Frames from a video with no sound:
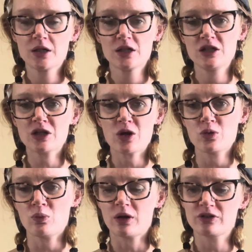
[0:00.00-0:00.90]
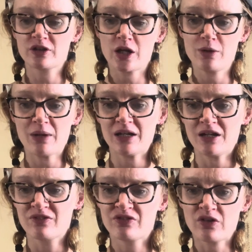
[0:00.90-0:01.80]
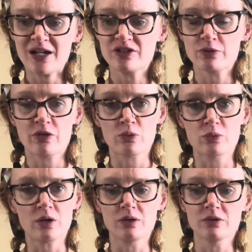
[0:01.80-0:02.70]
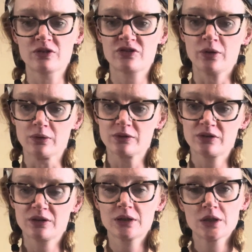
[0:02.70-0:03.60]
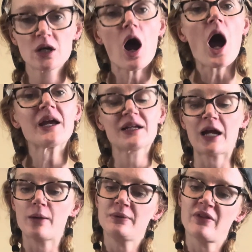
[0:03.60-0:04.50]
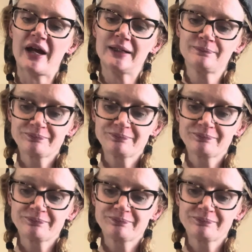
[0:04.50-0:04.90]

You don't want to go making friends with the wrong sort. I can help you there.